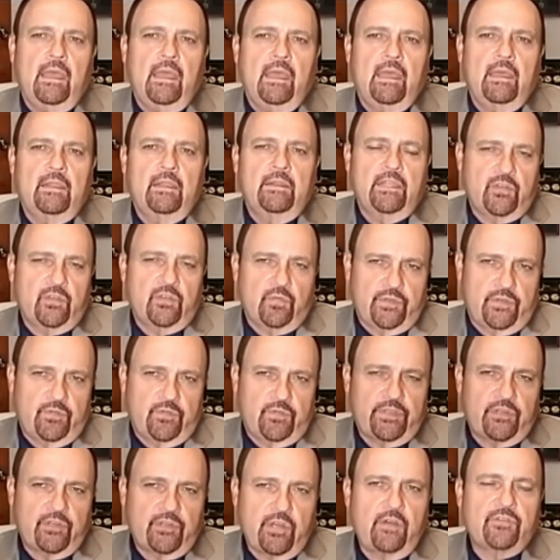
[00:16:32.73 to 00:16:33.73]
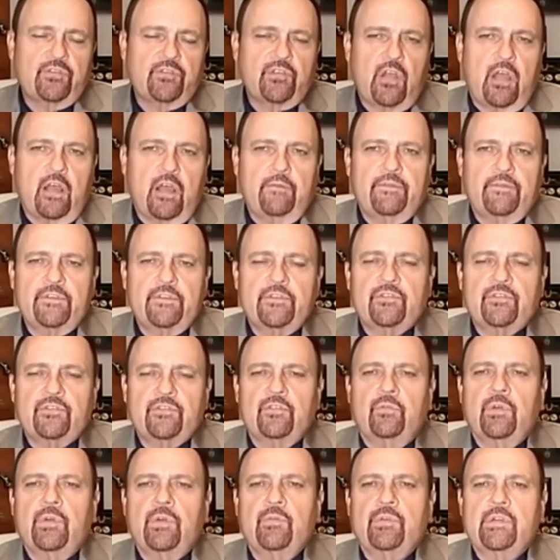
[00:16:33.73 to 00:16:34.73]
And this was with the sheriff's
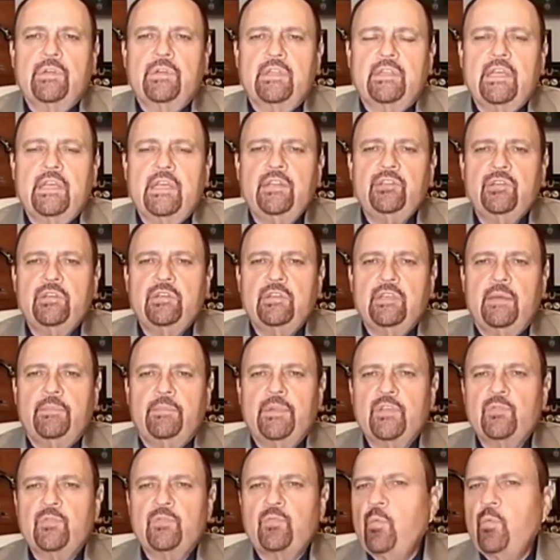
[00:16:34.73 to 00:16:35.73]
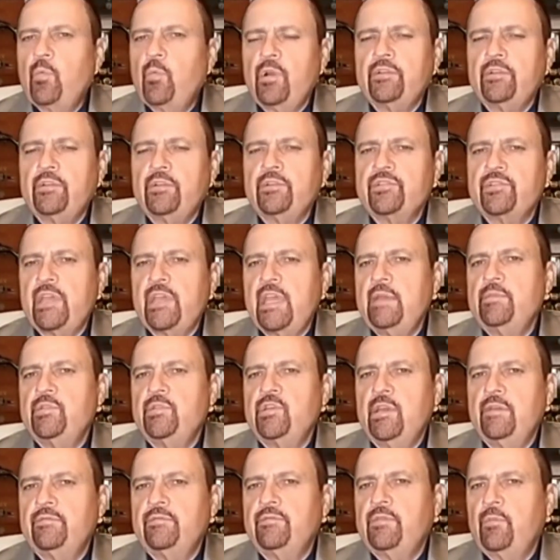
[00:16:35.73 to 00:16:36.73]
office, so we were detention deputies. We worked the same
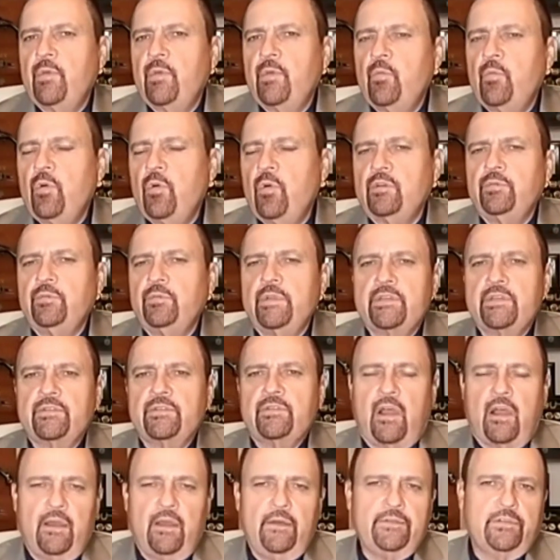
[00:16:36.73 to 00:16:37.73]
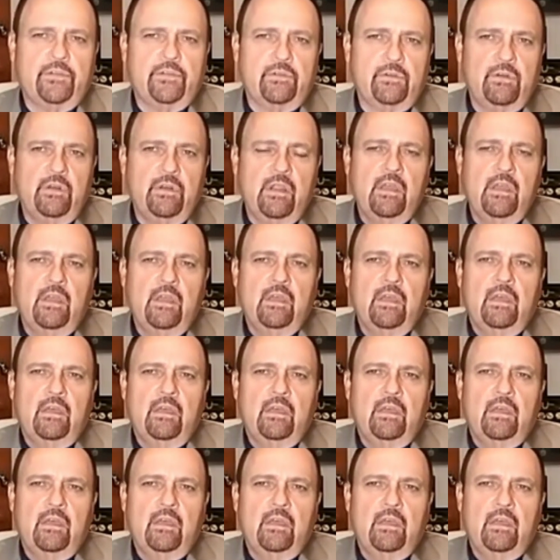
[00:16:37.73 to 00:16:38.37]
shift, and we worked with this officer